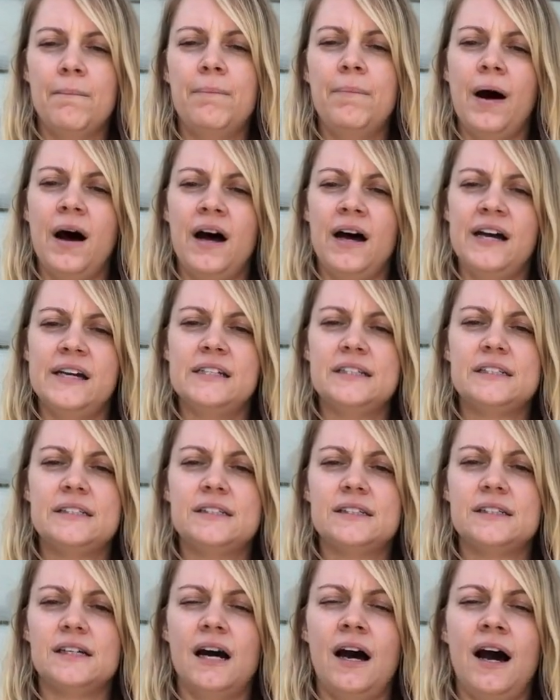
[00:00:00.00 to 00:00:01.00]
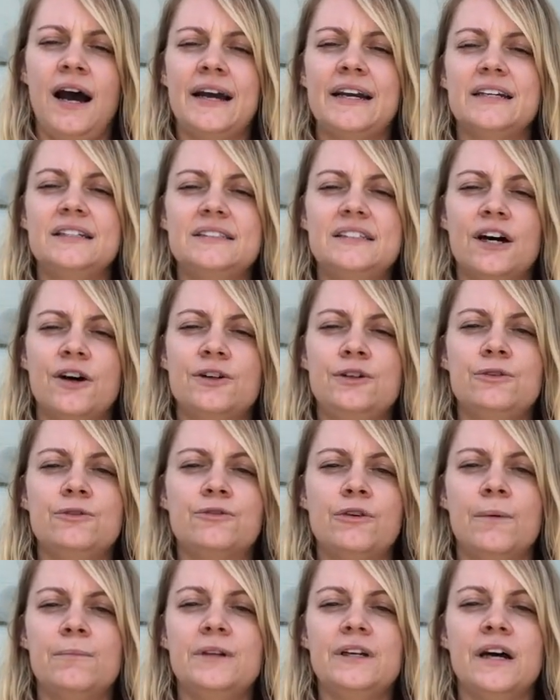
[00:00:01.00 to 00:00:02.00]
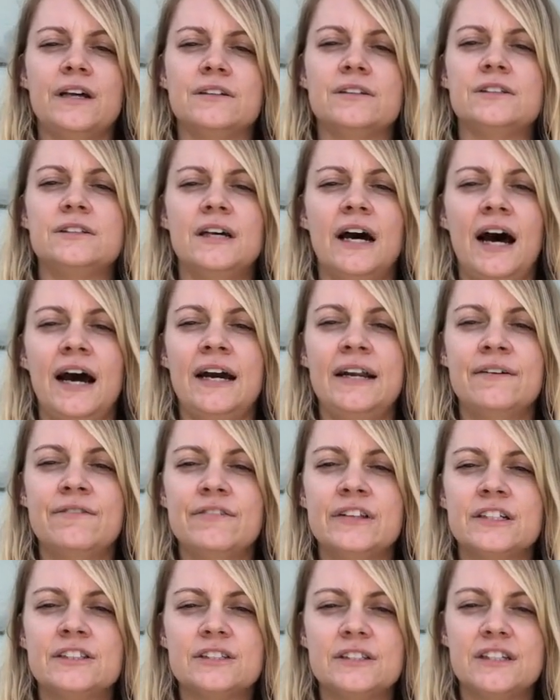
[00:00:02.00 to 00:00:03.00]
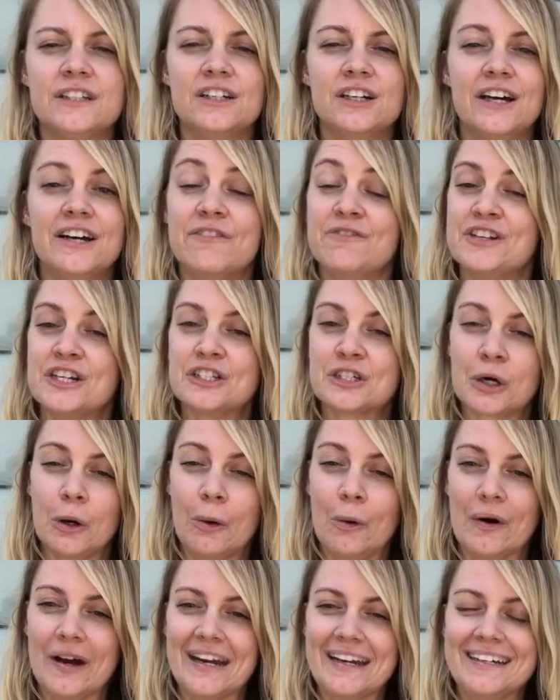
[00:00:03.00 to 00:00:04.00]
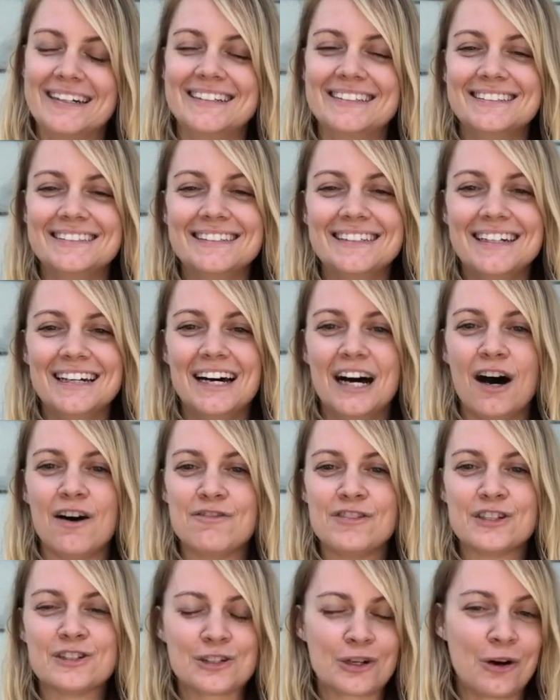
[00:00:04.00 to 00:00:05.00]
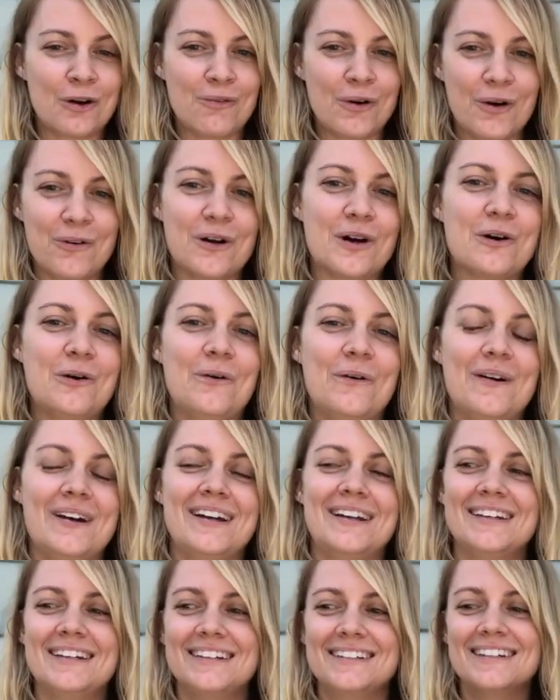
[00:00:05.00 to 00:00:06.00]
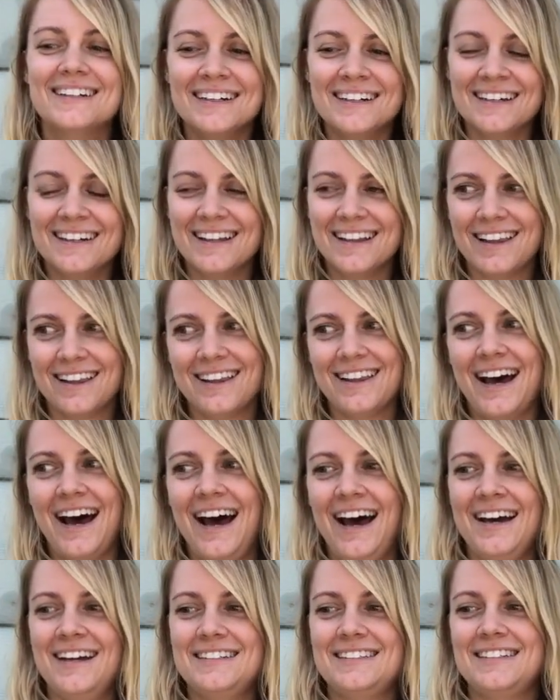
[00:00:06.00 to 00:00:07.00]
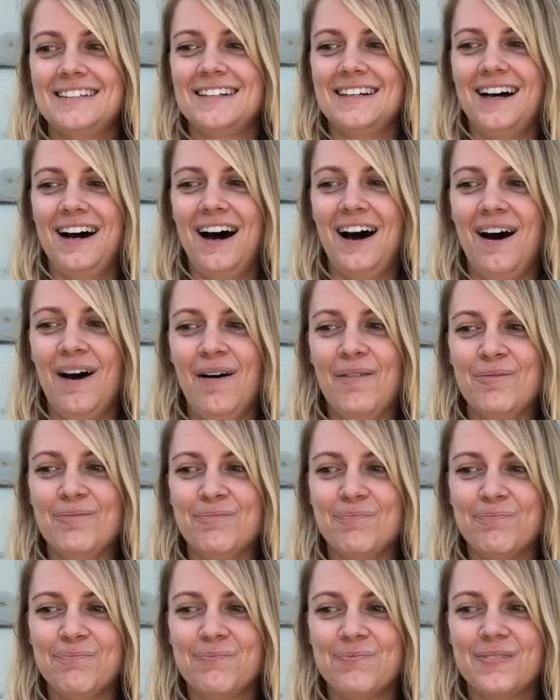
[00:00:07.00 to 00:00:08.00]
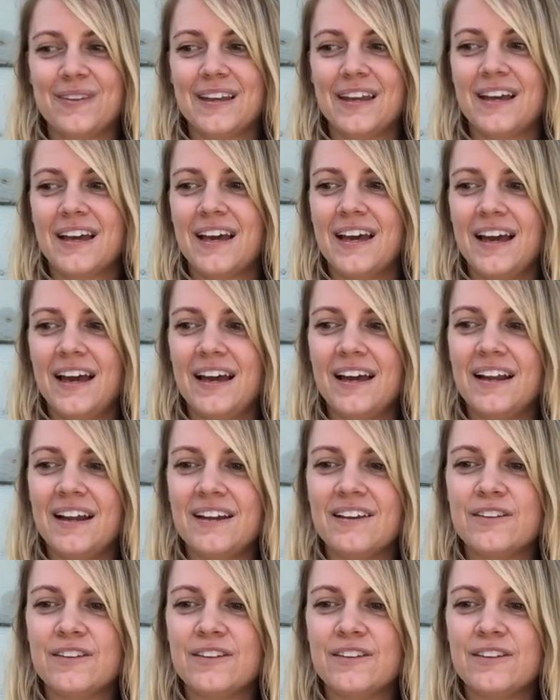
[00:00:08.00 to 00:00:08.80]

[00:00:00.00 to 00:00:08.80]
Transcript: but I can tell you from the other side of this coin, of this corona coin, that it